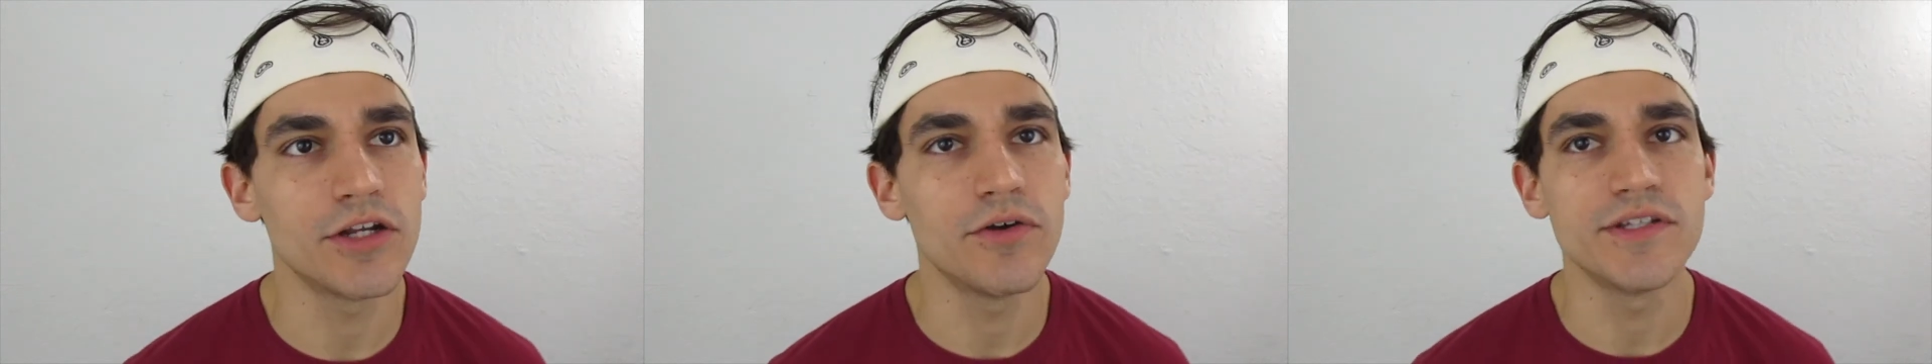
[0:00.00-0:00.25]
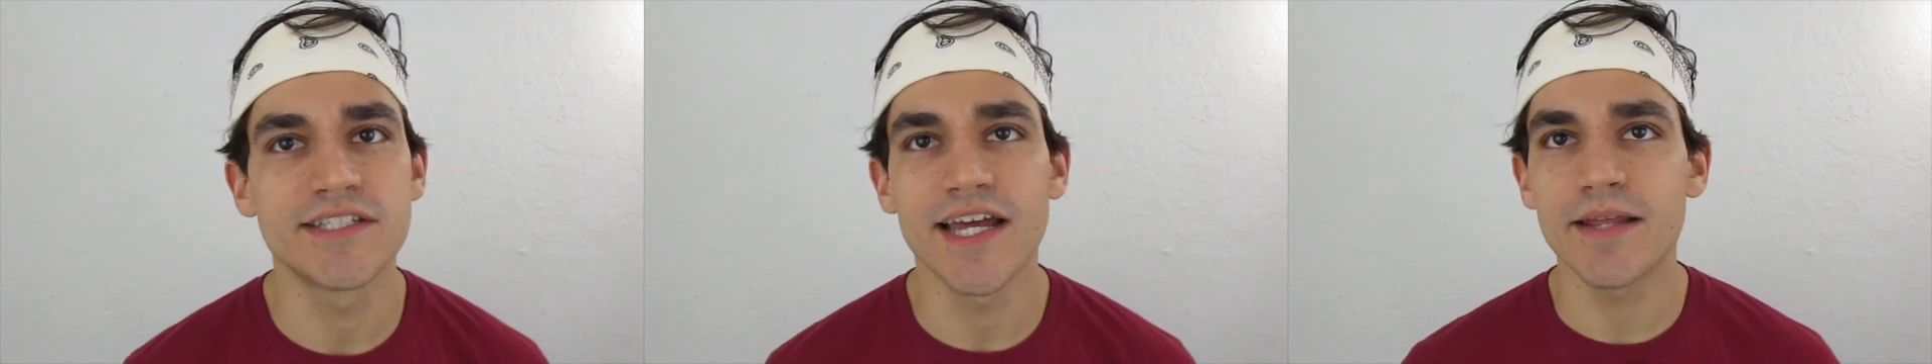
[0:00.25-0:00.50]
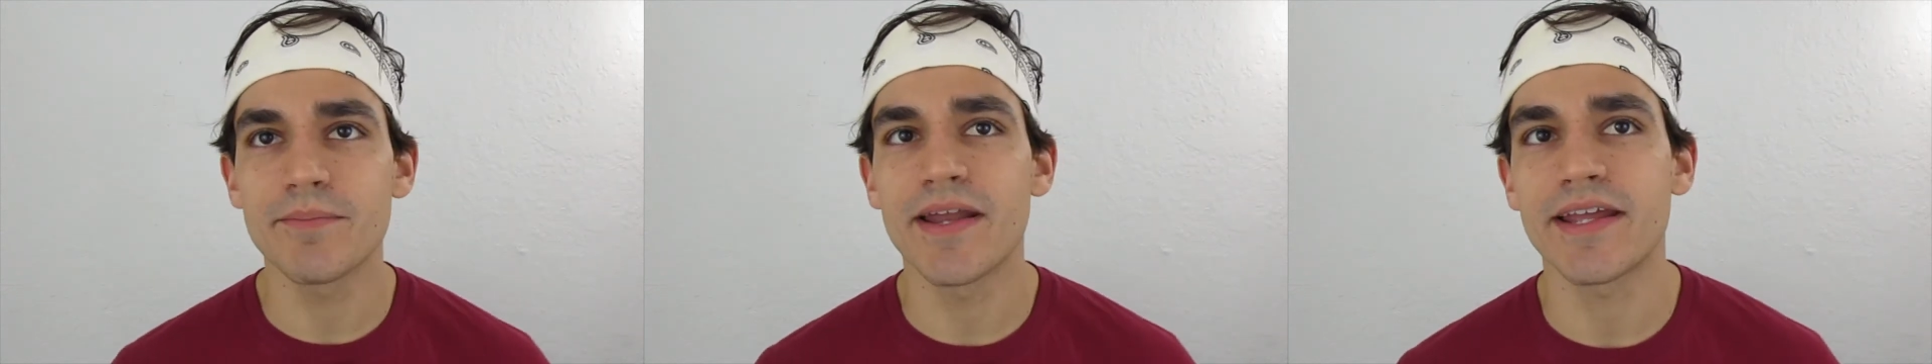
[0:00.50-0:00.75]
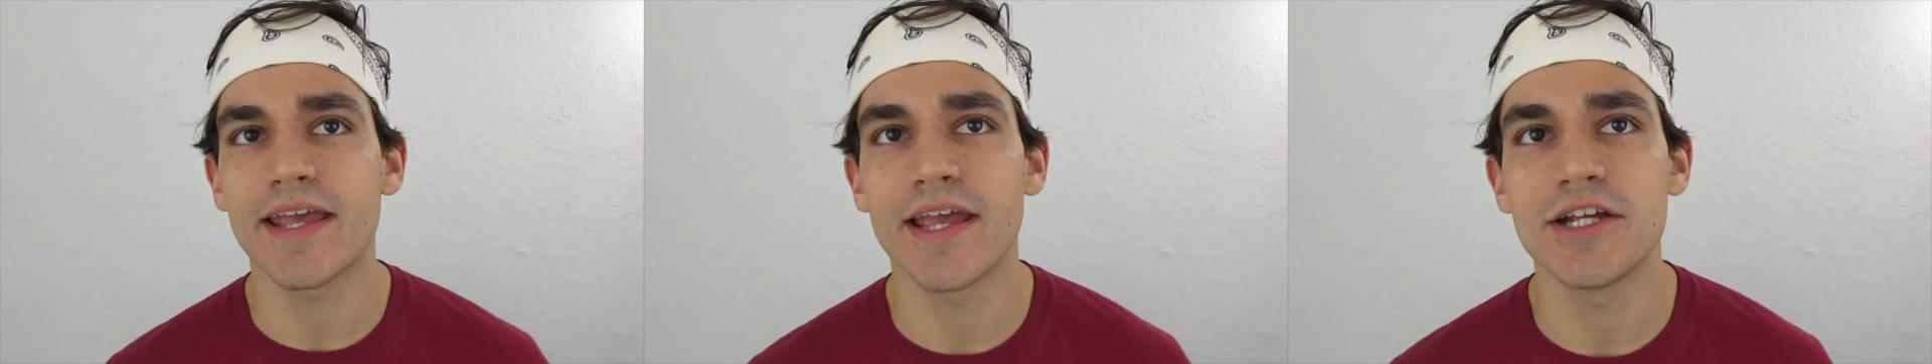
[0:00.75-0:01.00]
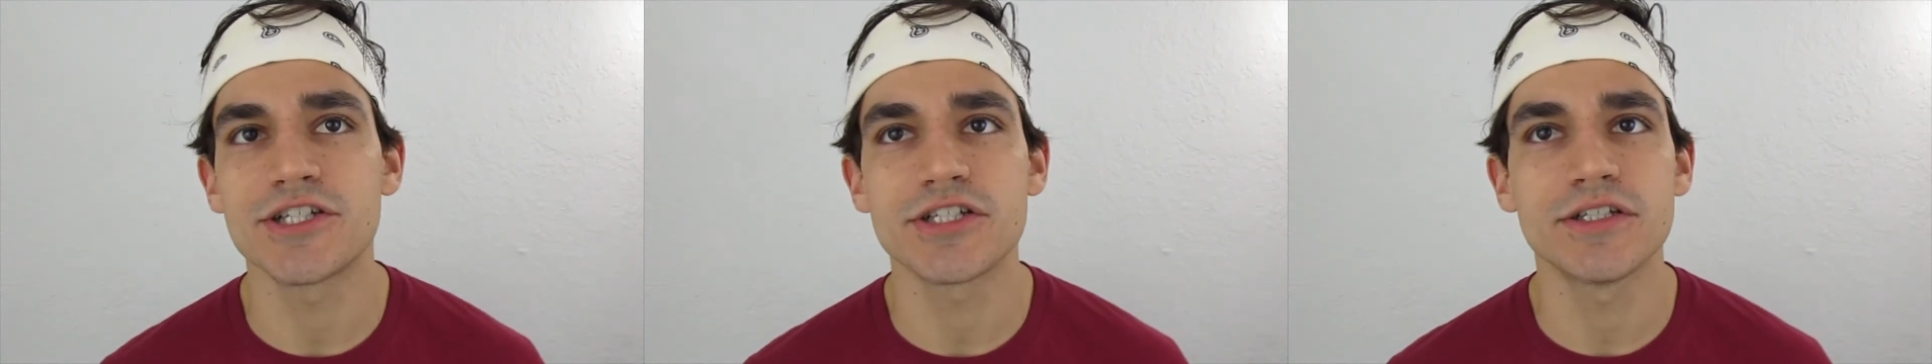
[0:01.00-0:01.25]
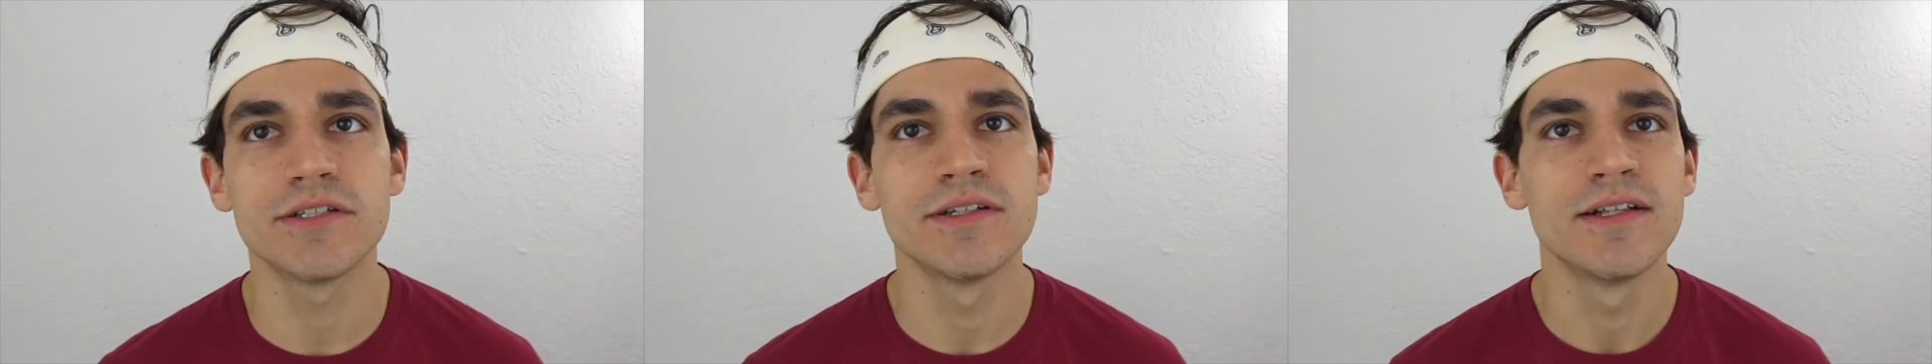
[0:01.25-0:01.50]
you know, he's getting
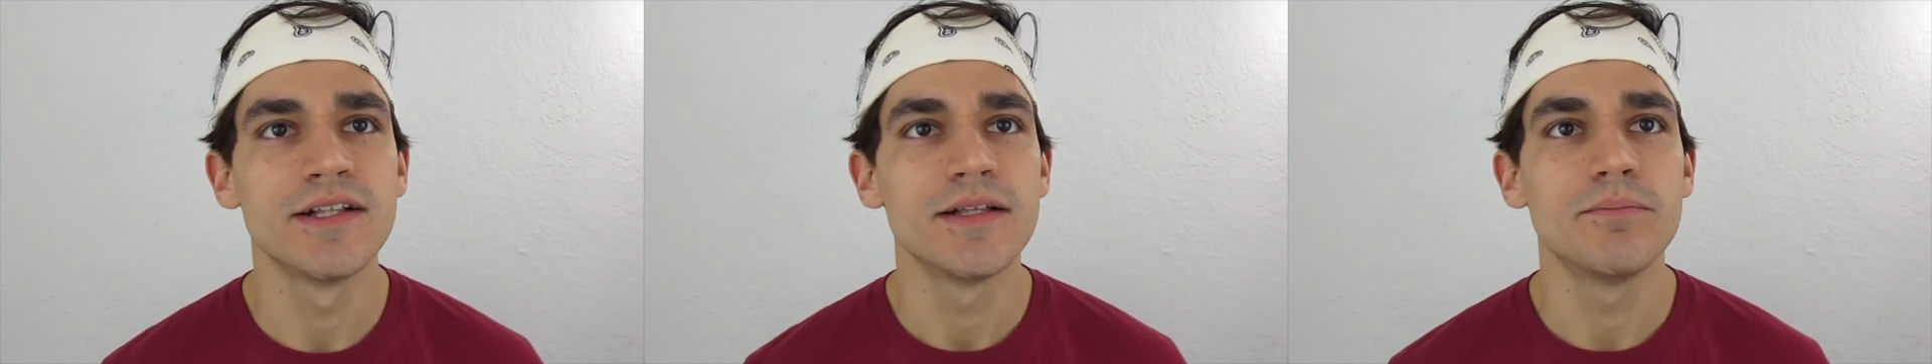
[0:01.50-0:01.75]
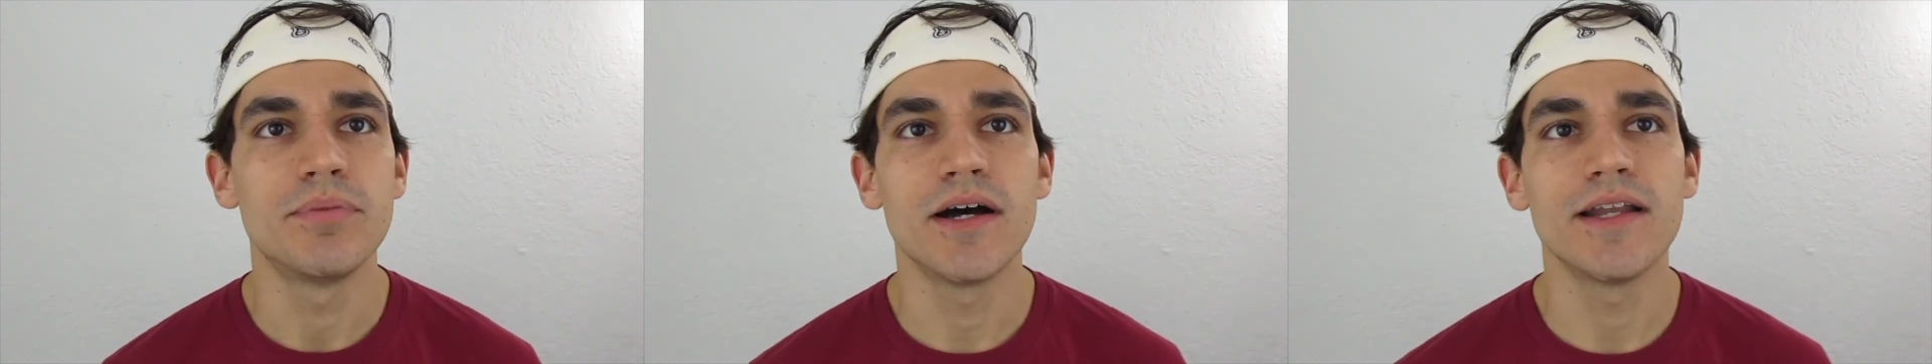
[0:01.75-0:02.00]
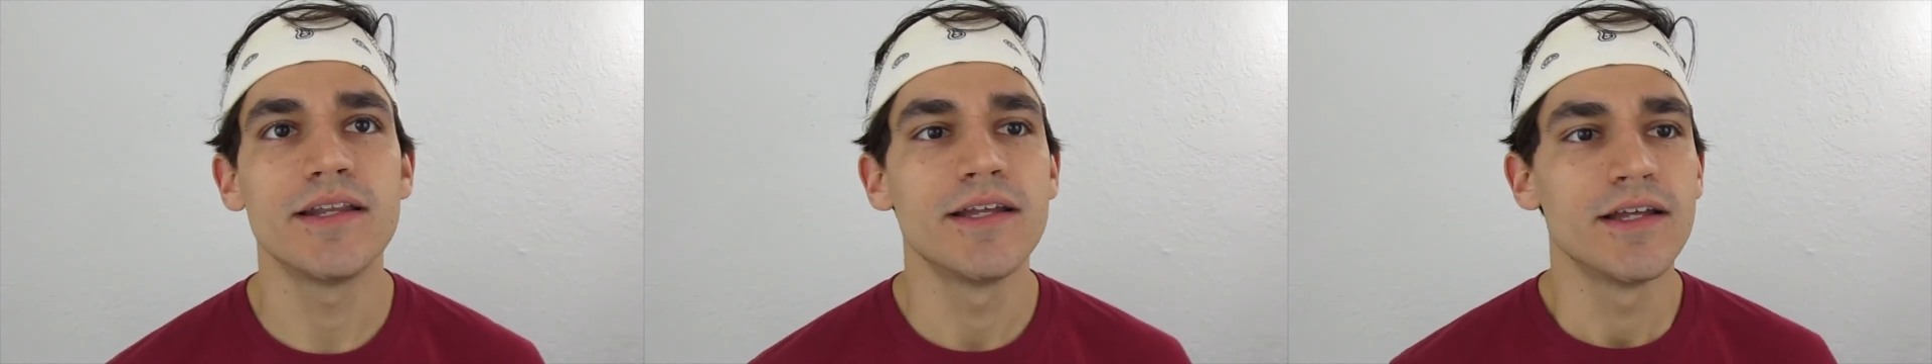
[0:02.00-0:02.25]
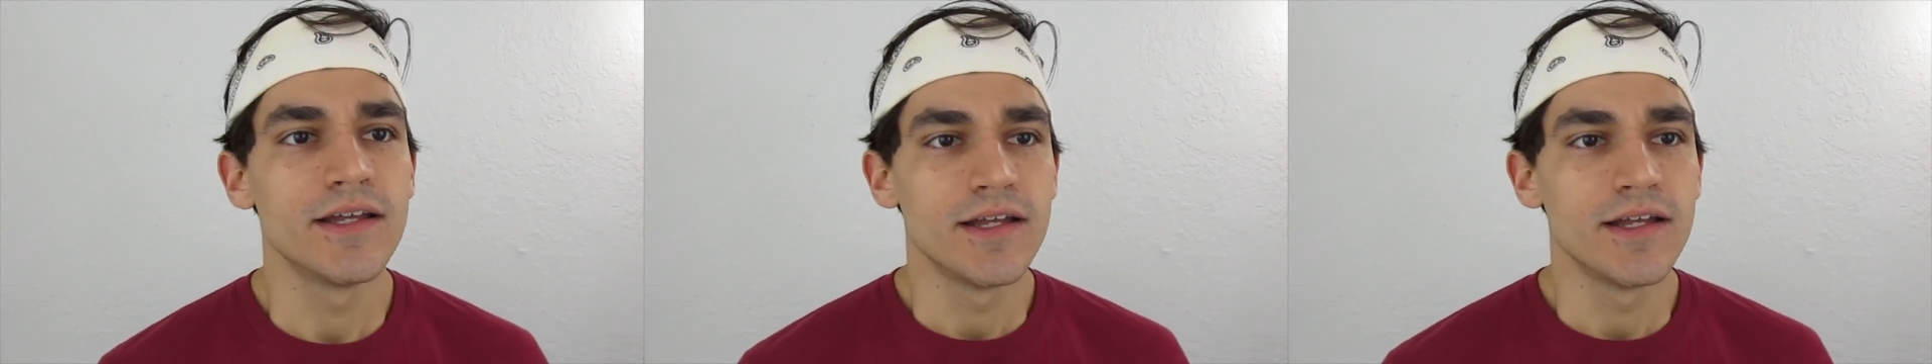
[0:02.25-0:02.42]
medication, but,